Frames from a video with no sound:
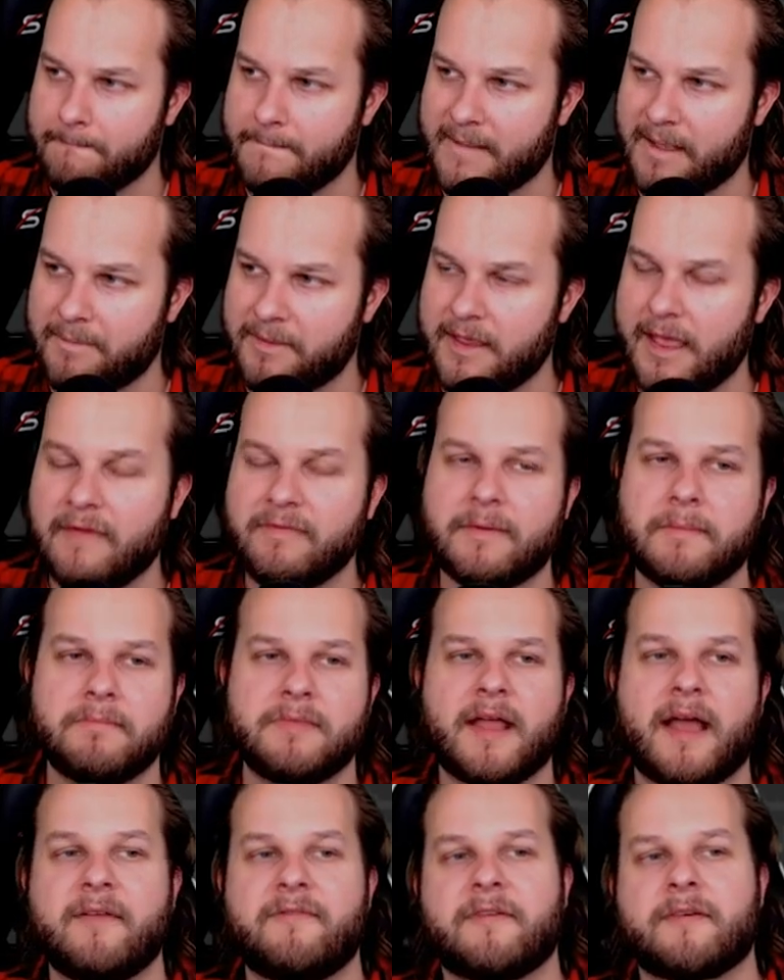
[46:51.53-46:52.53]
I mean, you have the
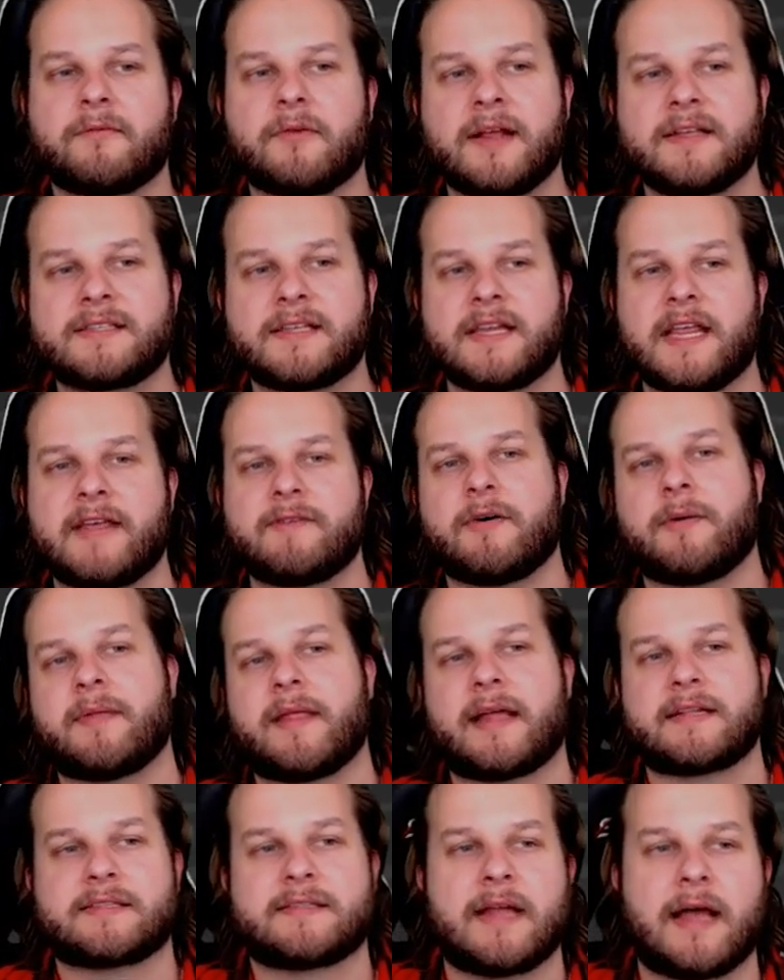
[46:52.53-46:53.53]
knife in Resident Evil, but
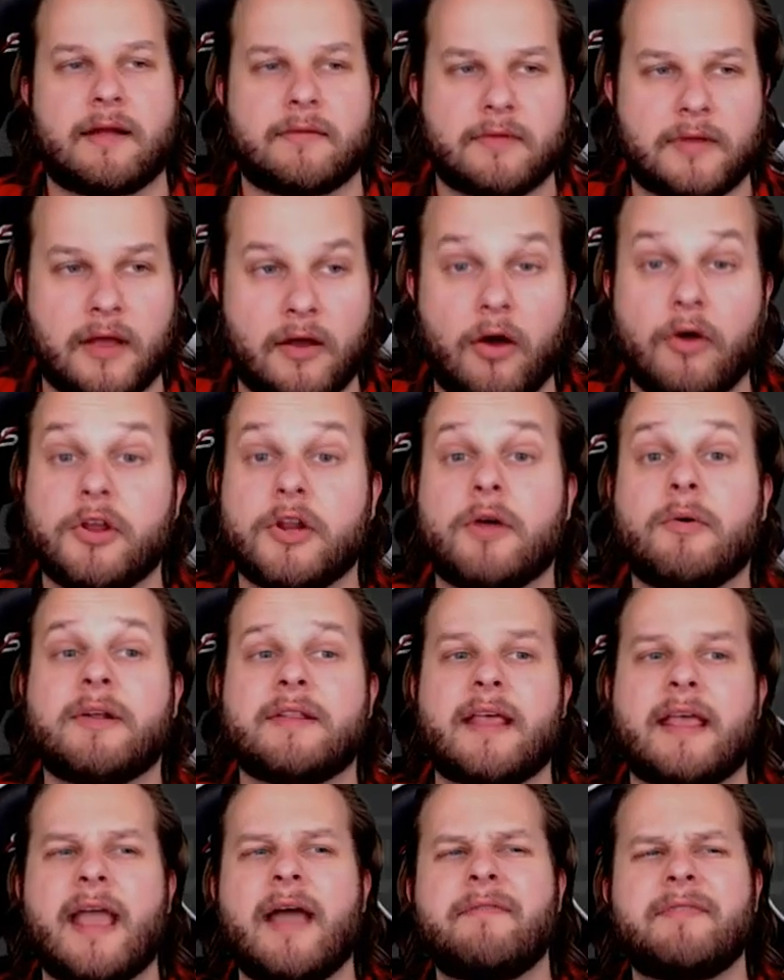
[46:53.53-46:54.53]
that's not. Uh, oh, you know
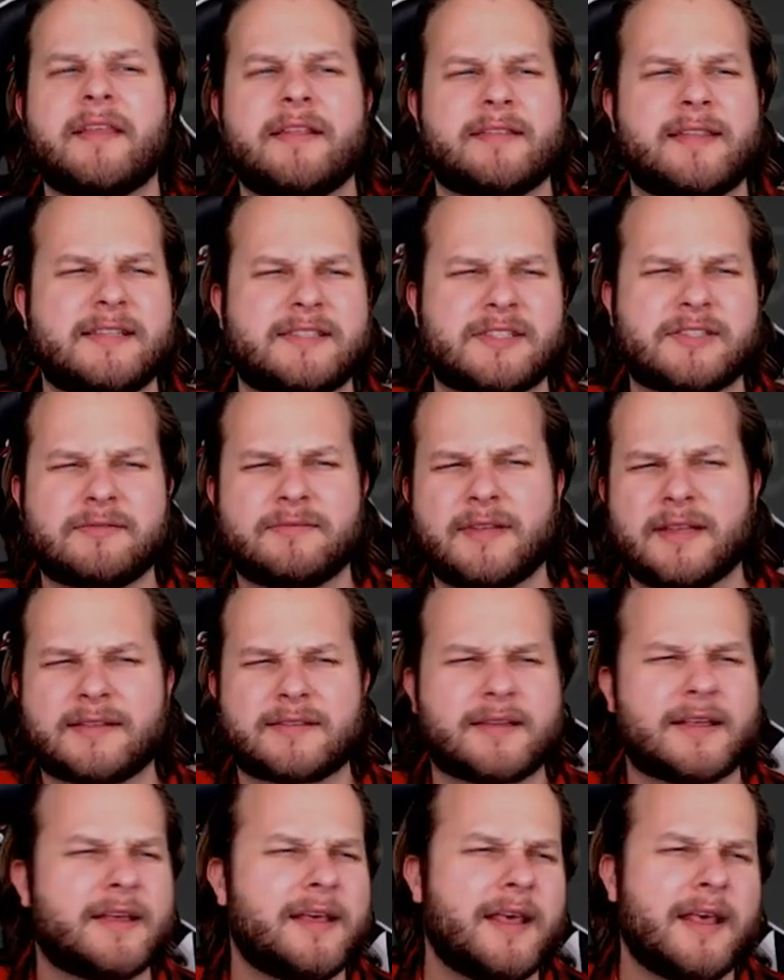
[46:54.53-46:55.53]
what? They have the this the,
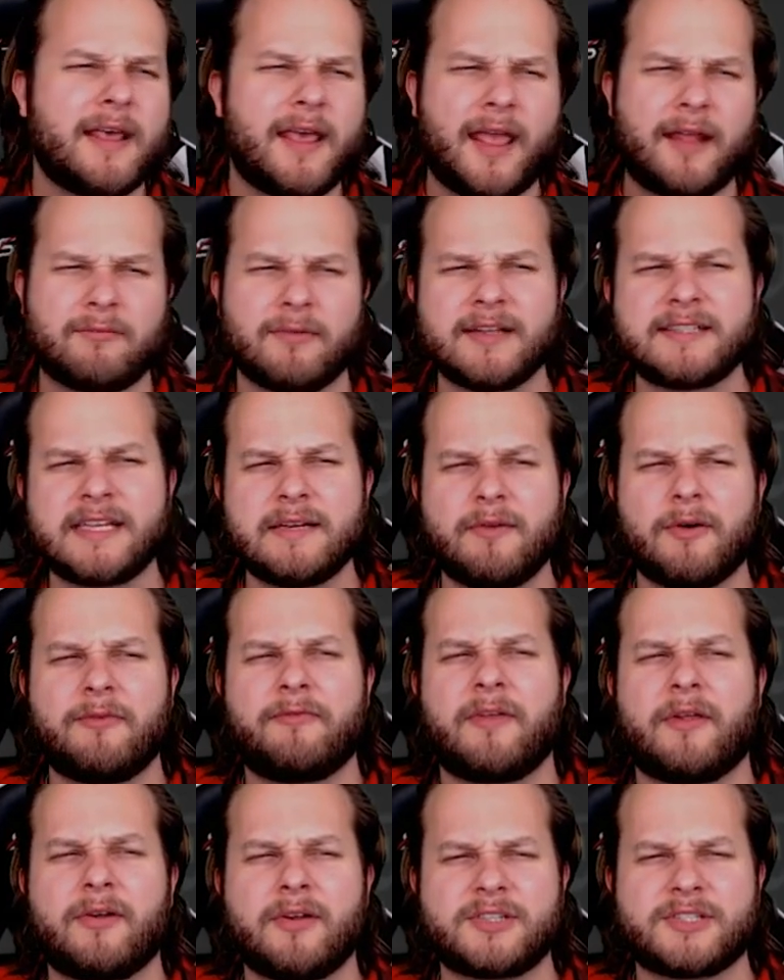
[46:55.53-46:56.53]
the in Resident Evil
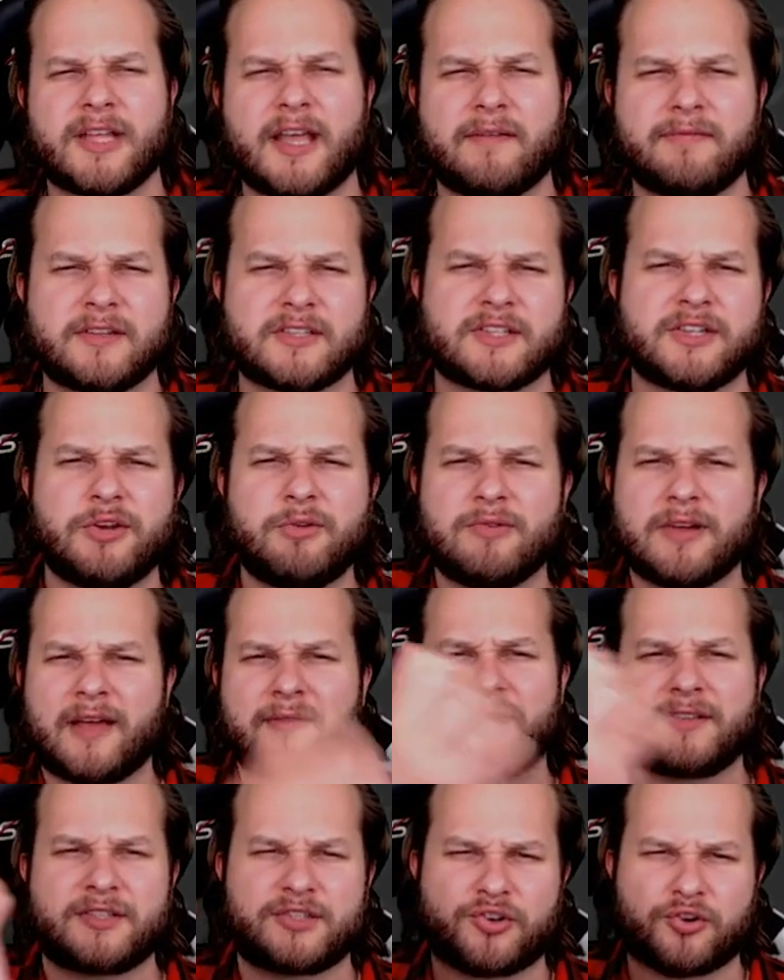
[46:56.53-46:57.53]
Village. They have this new
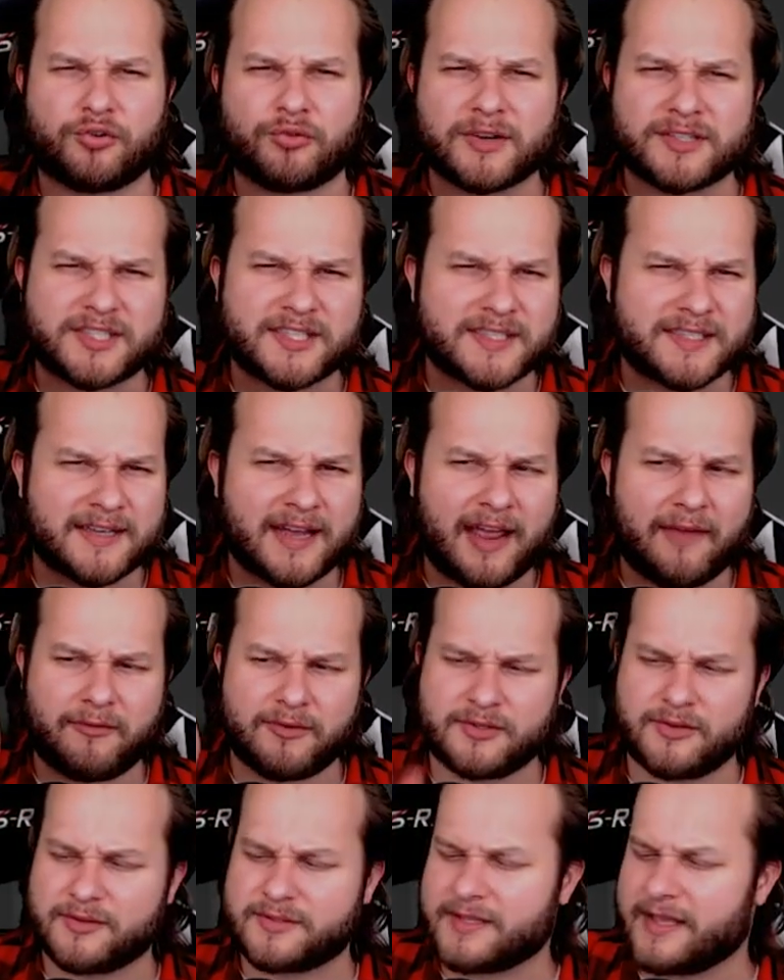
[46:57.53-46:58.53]
knife, this Chris's knife,
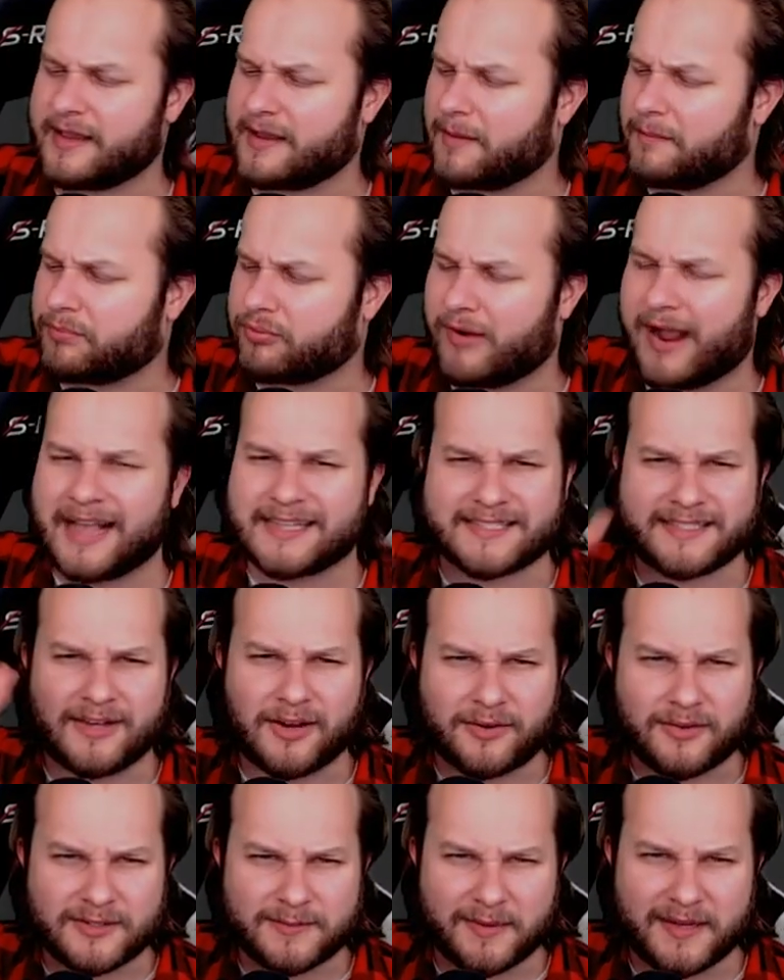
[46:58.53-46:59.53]
which looks like a brass
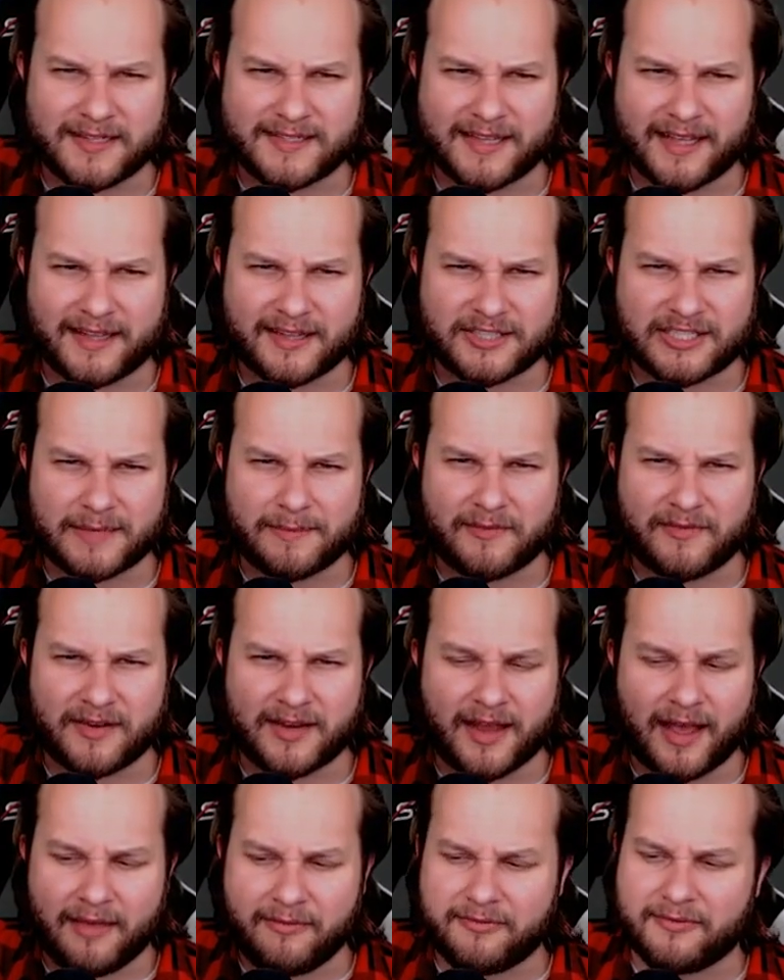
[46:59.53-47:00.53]
knuckles, but it's like in the shape of a
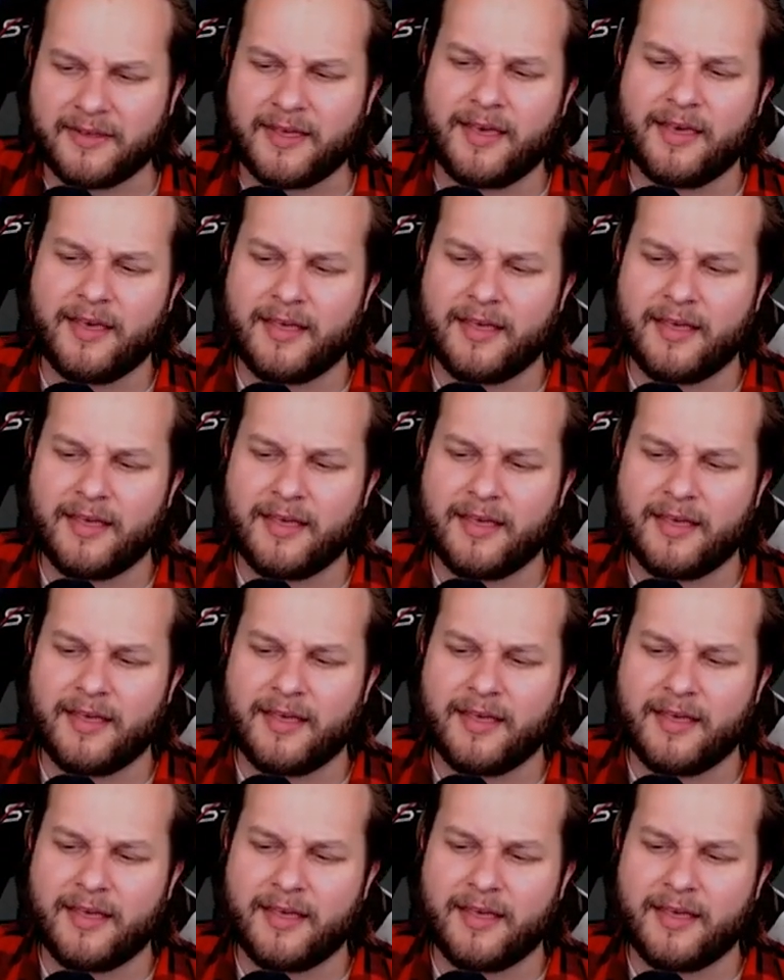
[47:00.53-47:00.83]
knife.